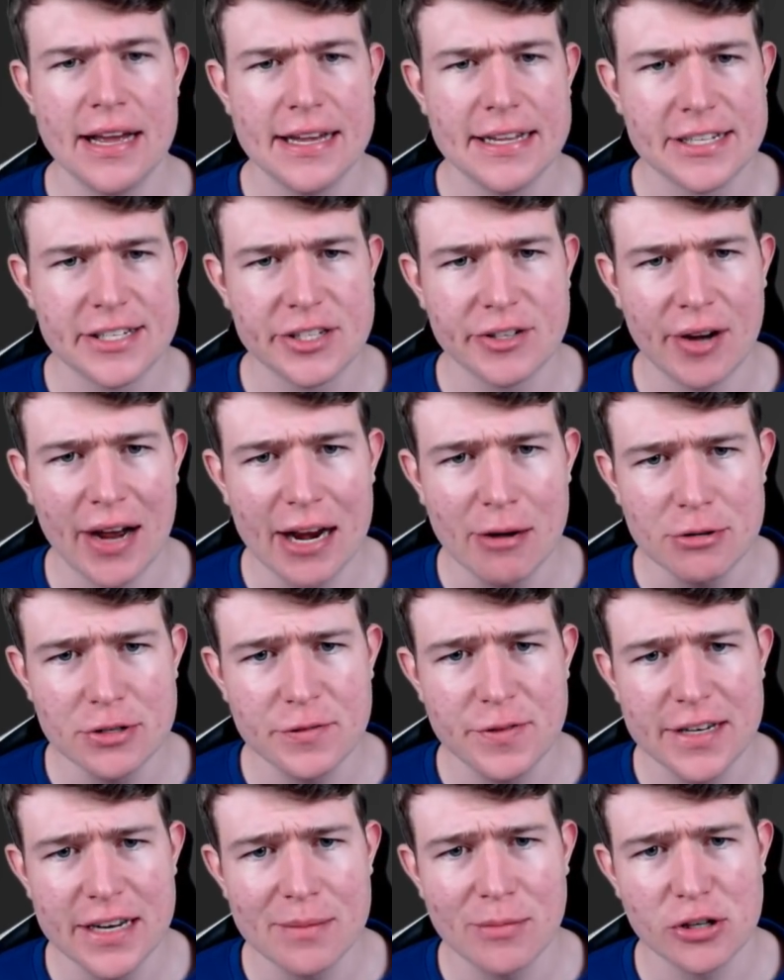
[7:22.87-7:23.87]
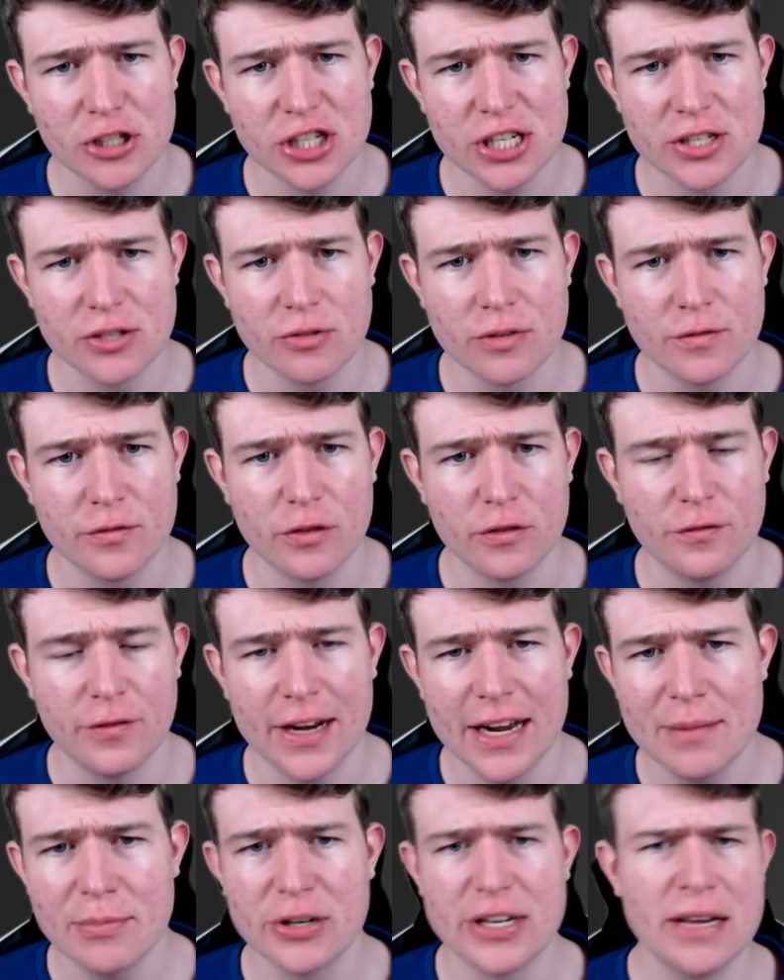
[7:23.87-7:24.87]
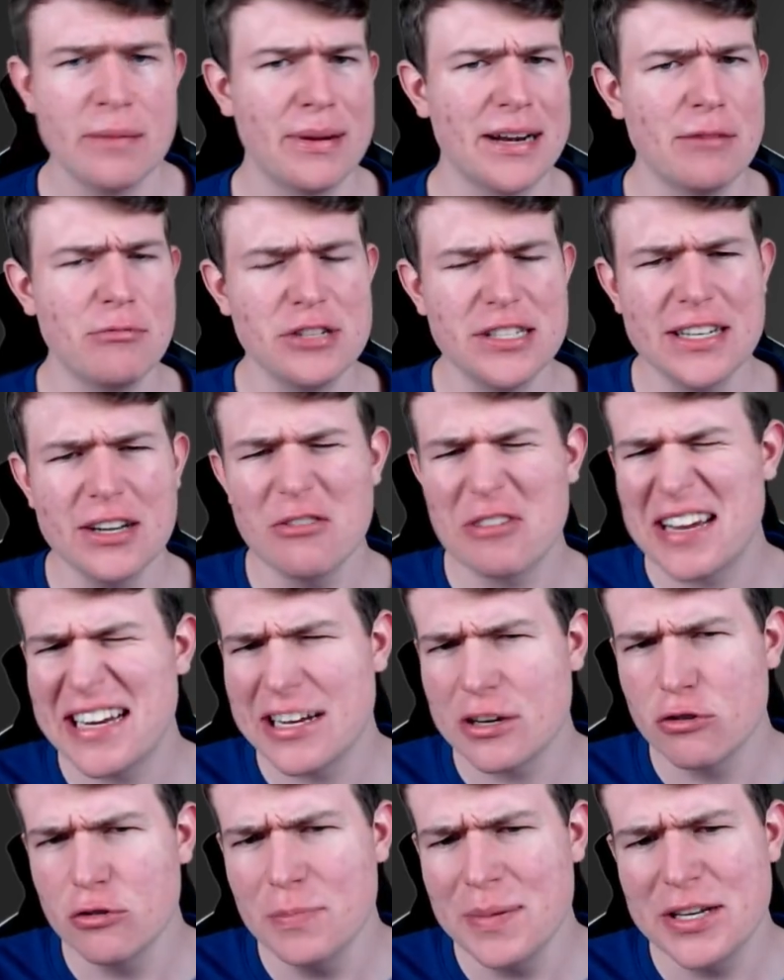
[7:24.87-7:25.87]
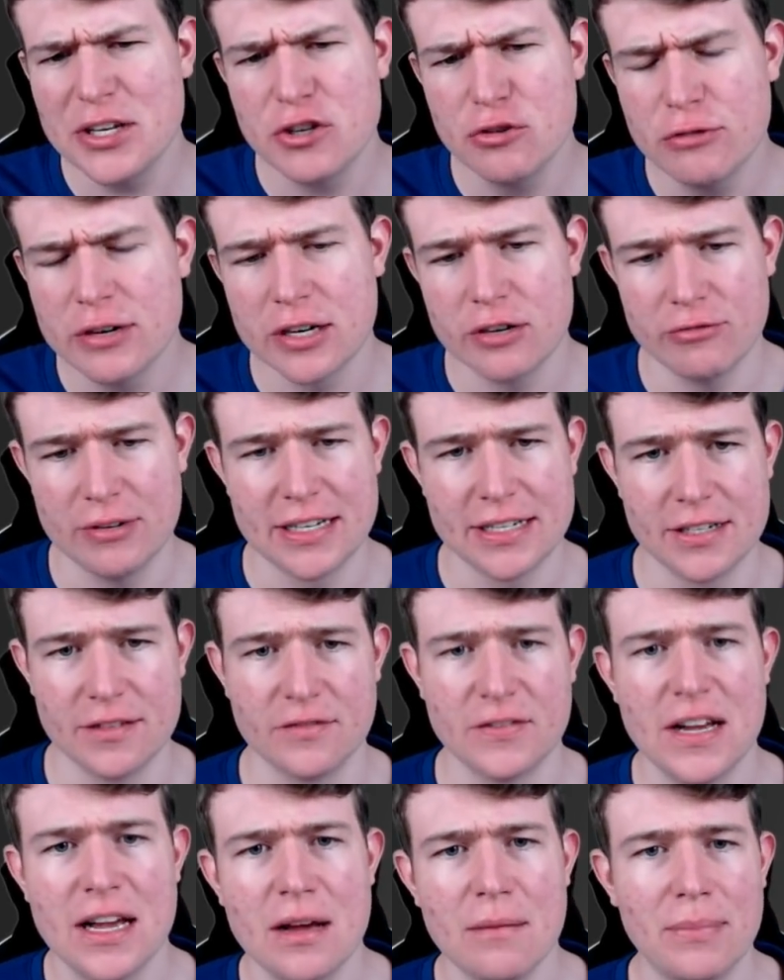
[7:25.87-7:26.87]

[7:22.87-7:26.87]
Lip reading: So I was thinking about just going for Fireball here, but I was like, okay, that could be too aggressive.